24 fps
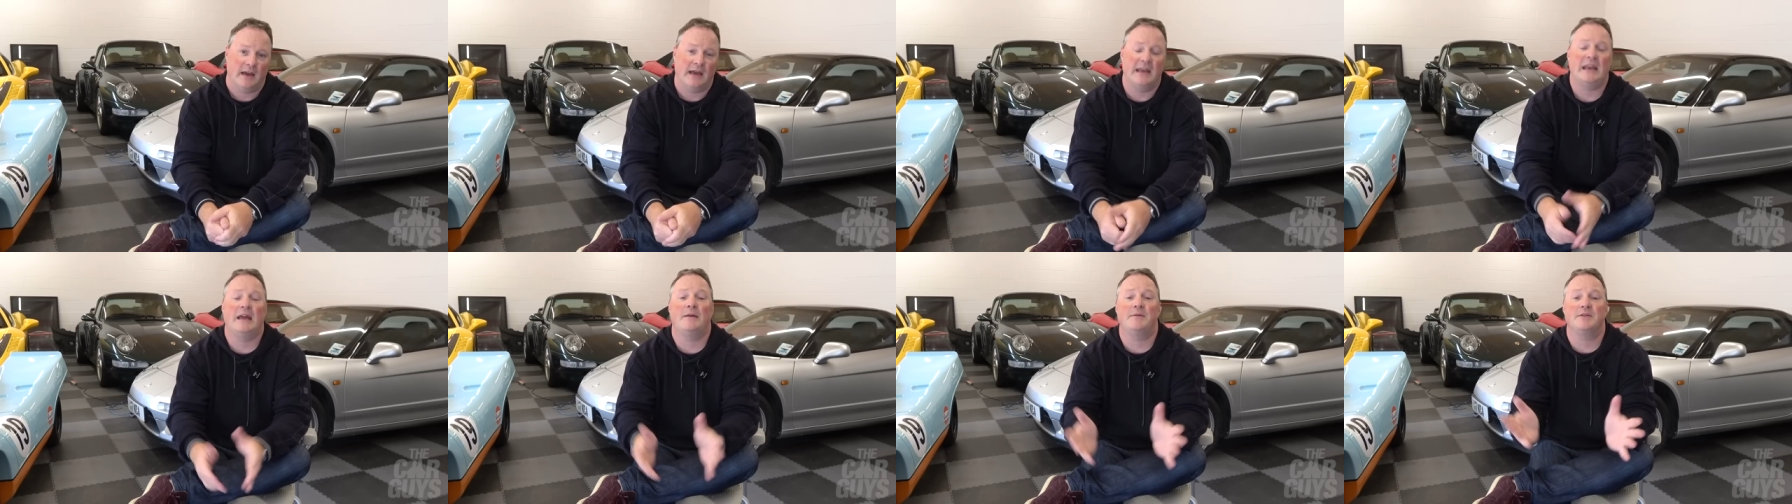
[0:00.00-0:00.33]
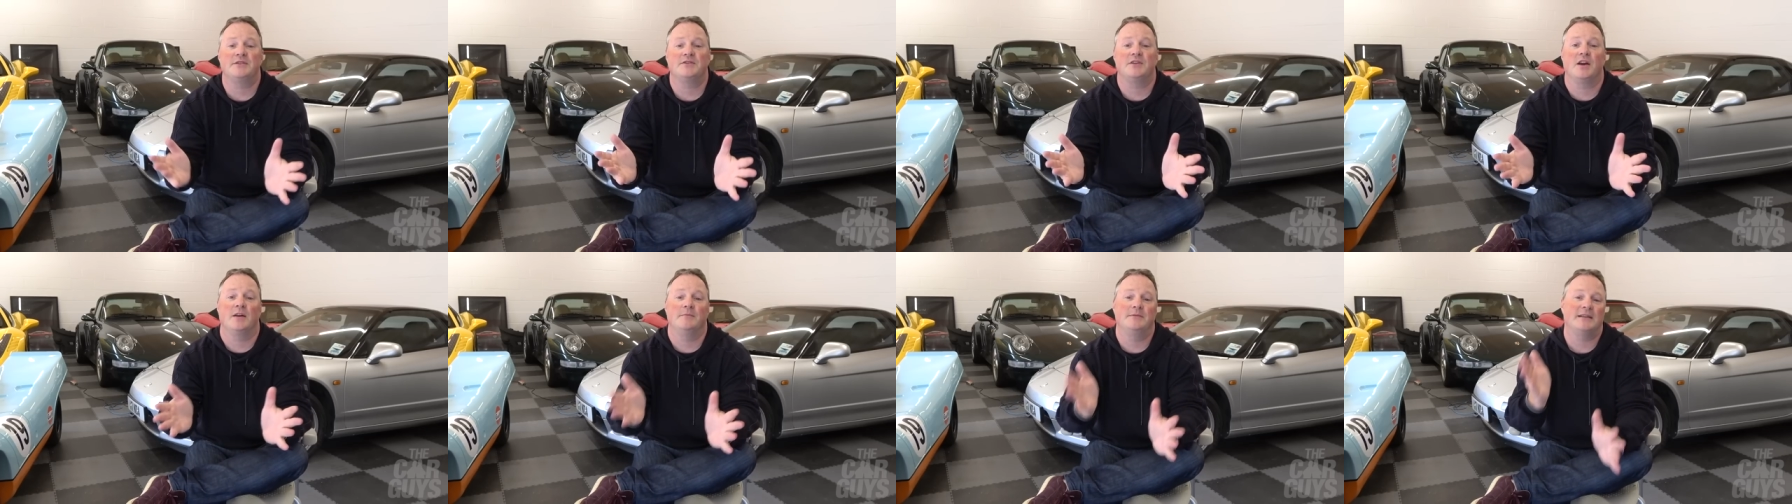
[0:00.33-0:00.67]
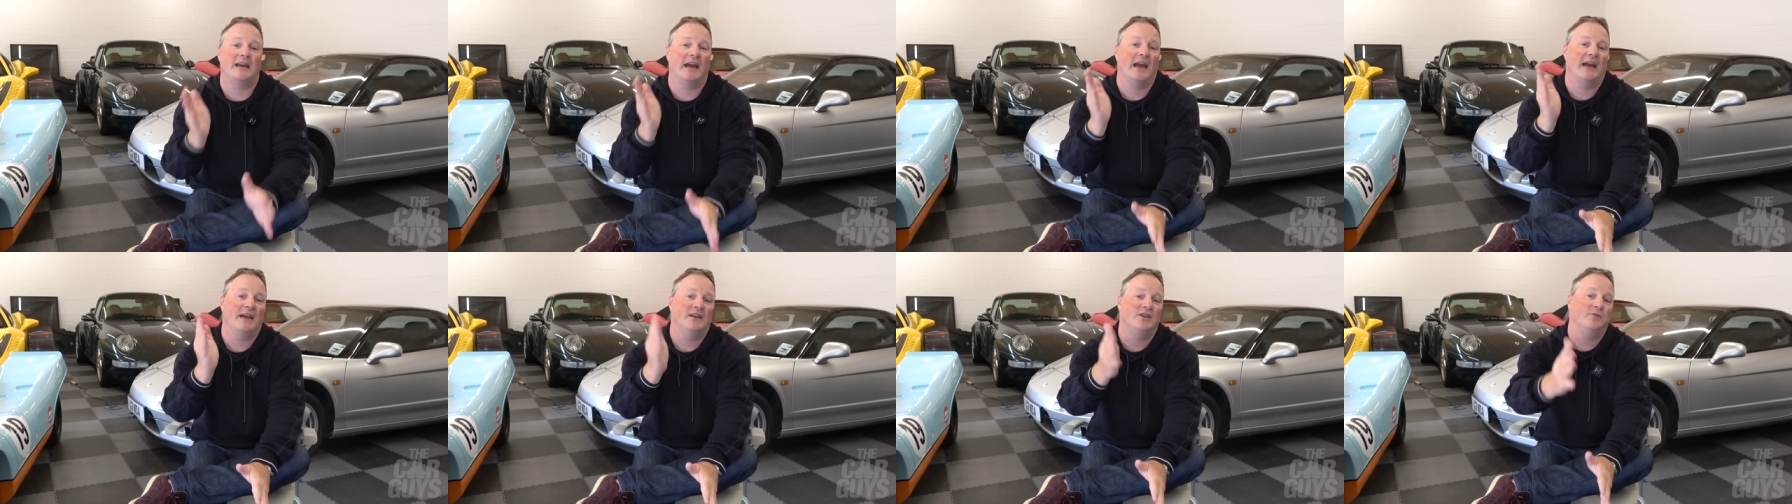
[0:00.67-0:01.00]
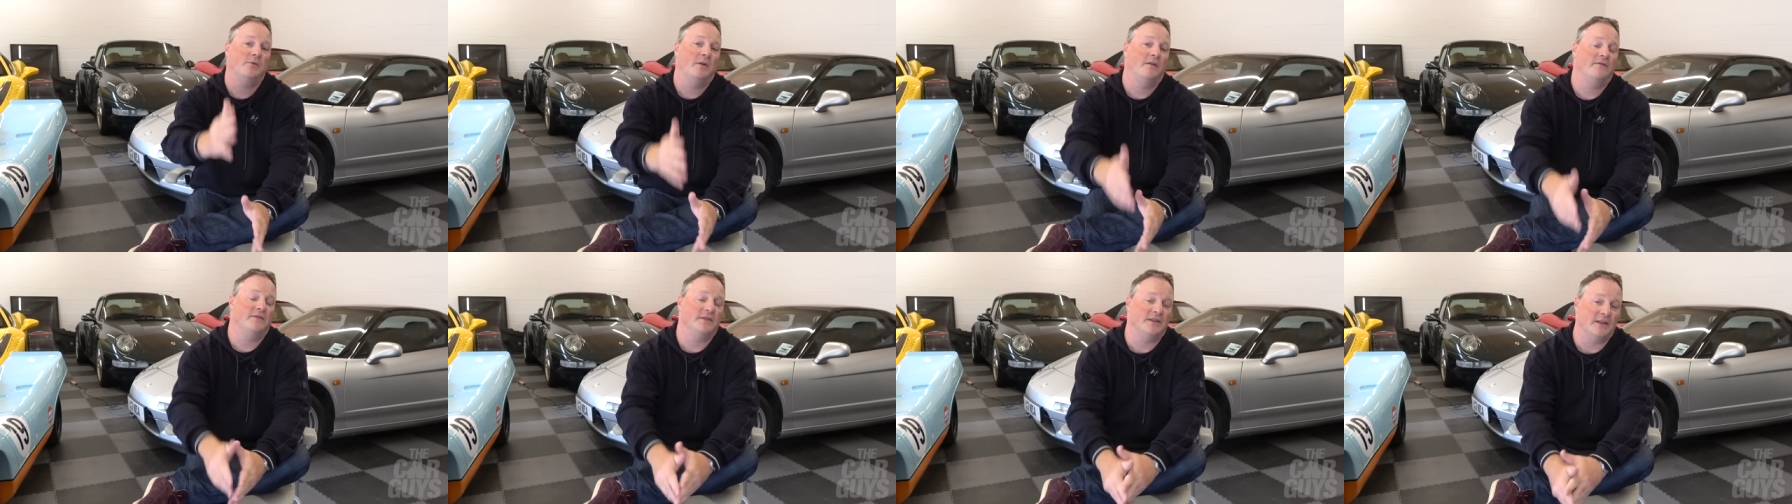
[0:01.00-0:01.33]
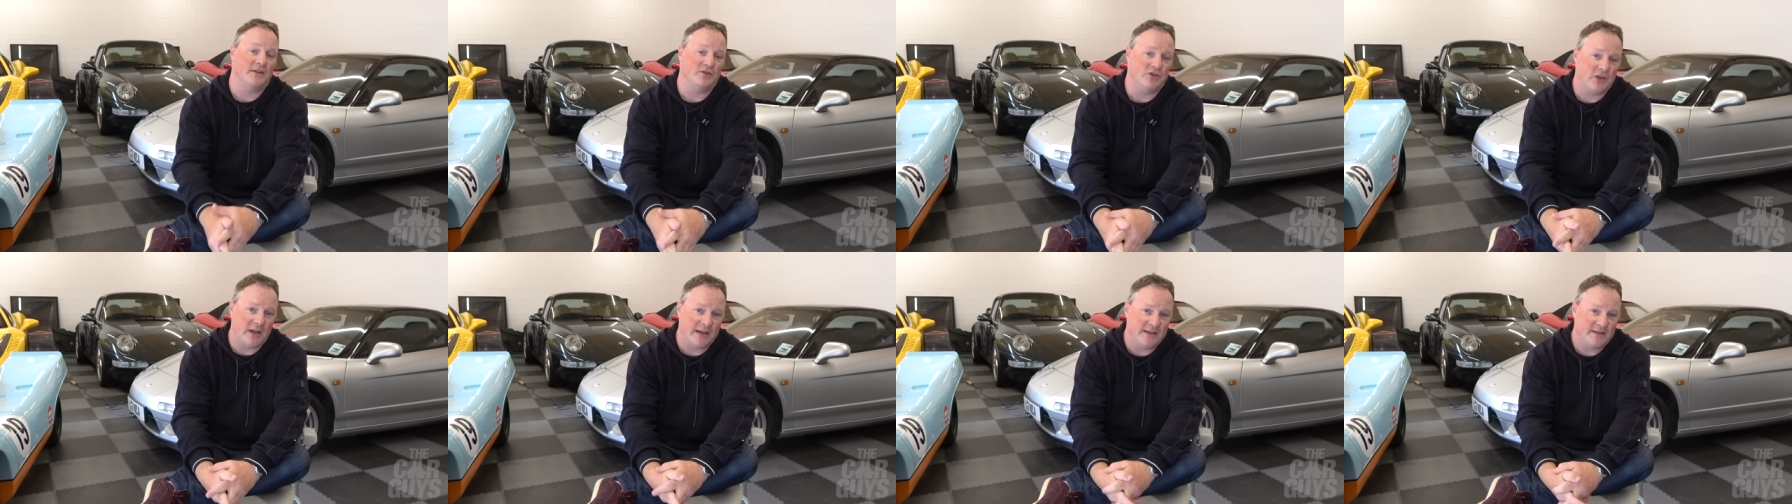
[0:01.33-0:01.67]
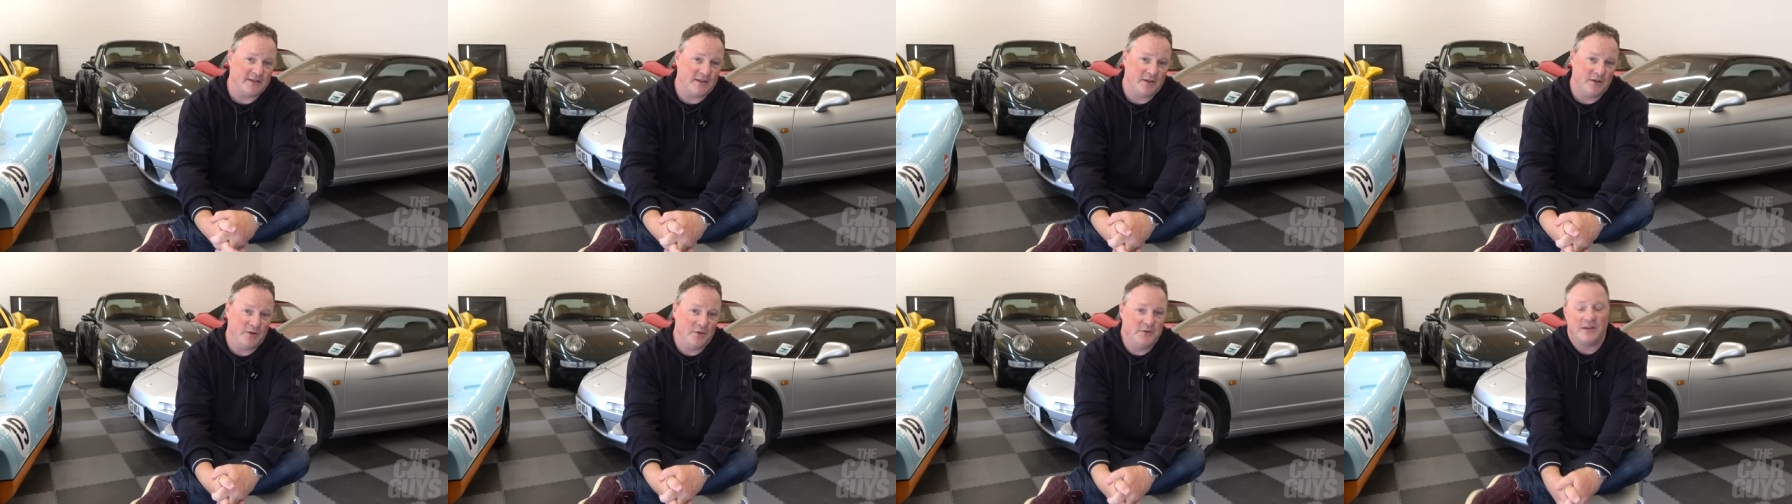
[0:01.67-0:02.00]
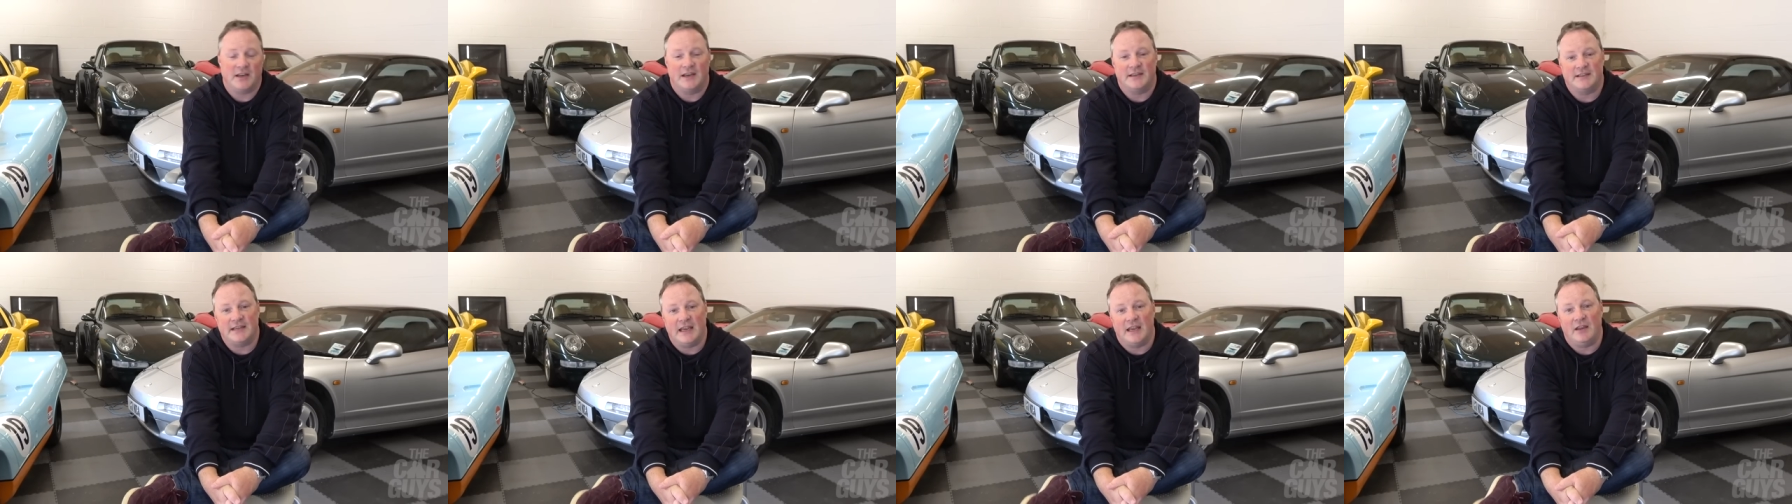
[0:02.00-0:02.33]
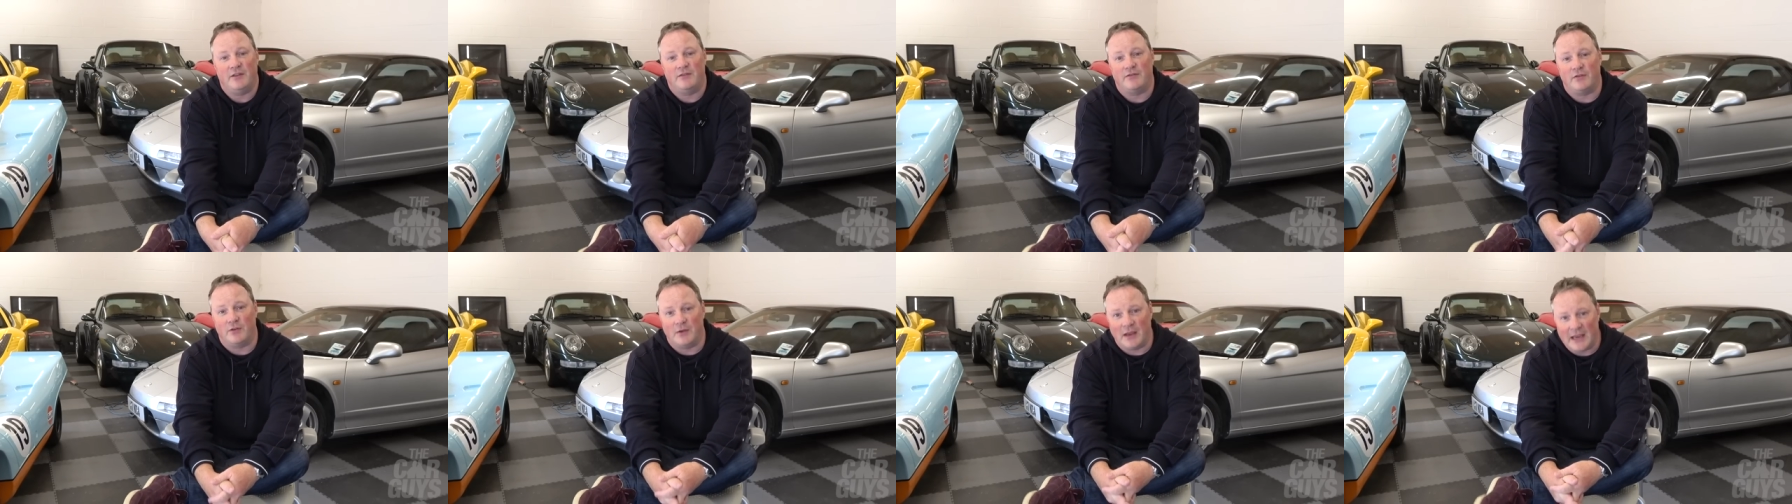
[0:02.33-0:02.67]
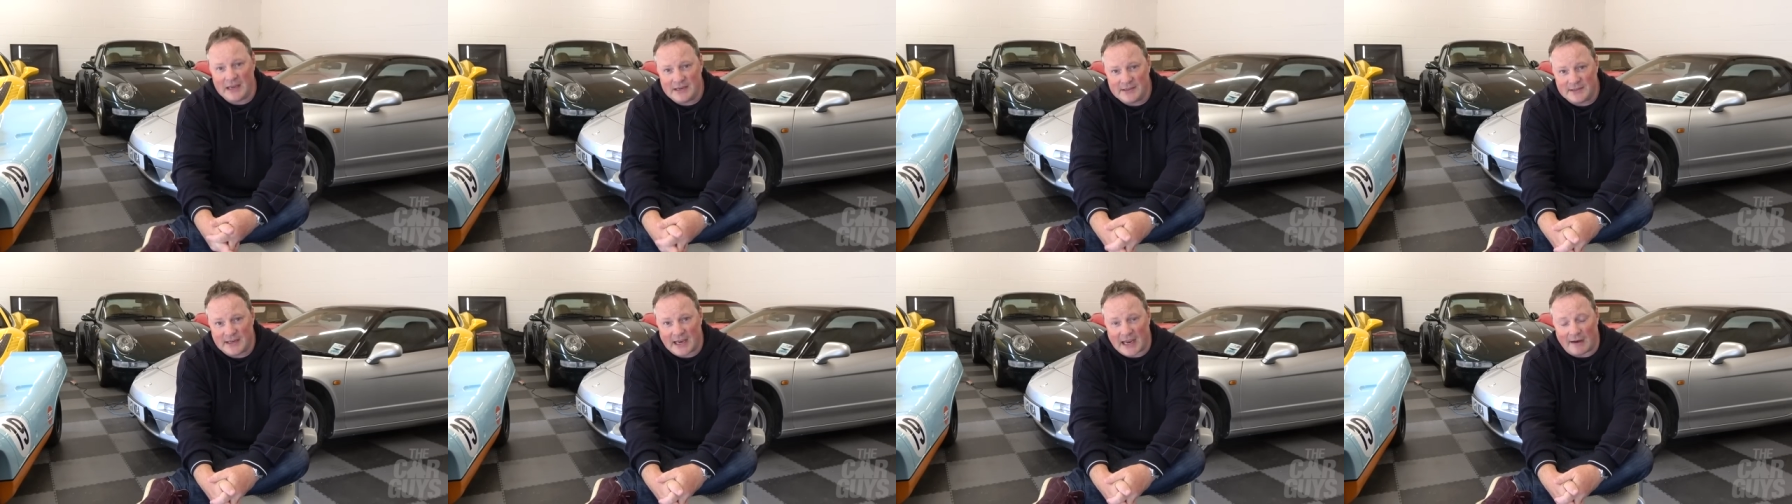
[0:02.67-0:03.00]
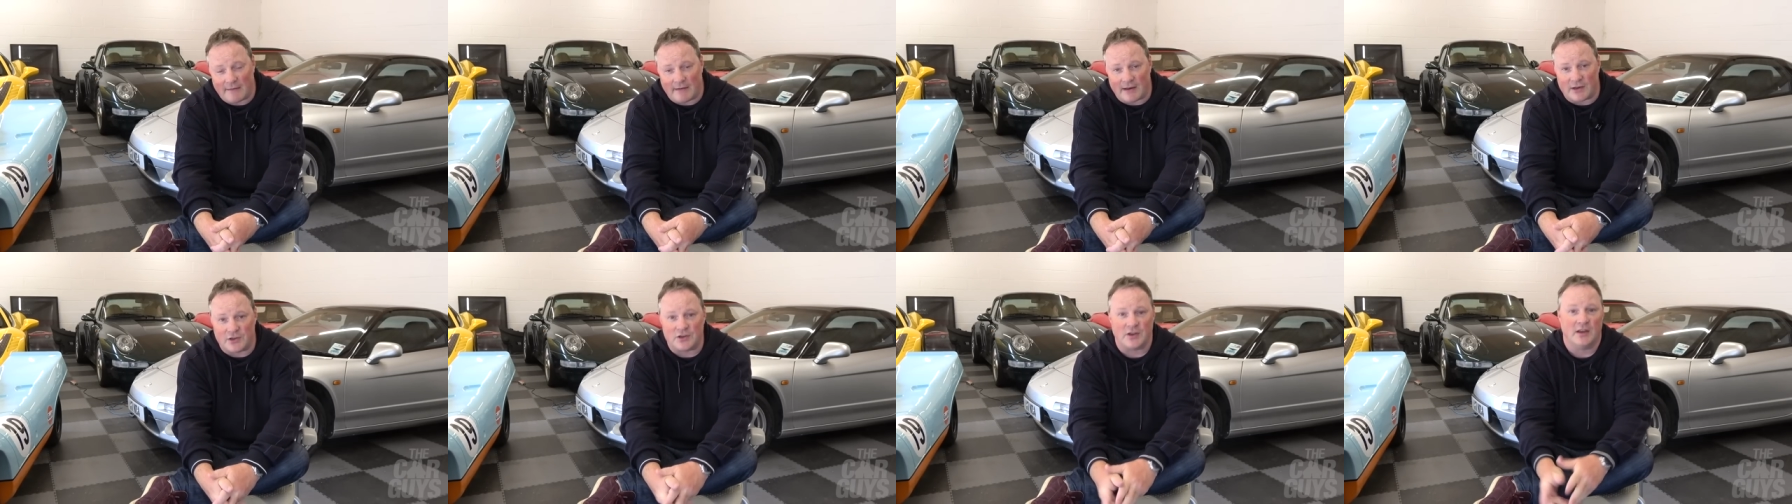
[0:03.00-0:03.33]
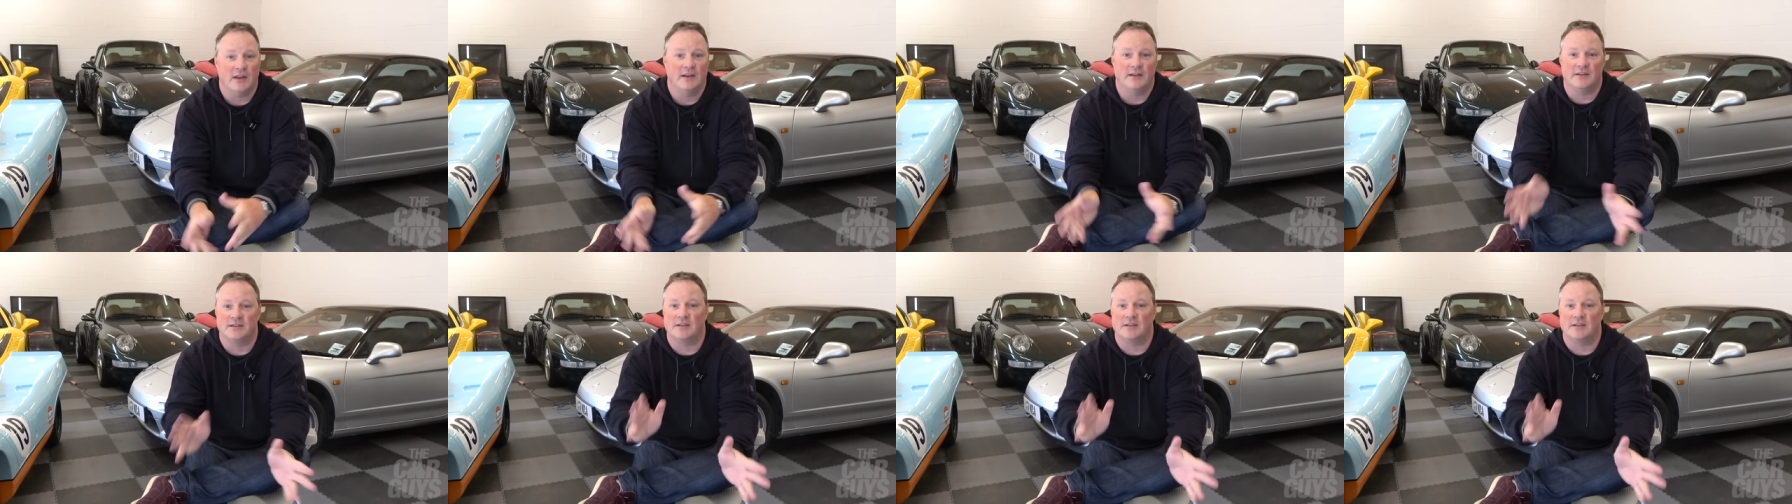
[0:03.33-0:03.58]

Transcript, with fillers: And now it's time to hand you over to Jason, who's going to take you through his garage,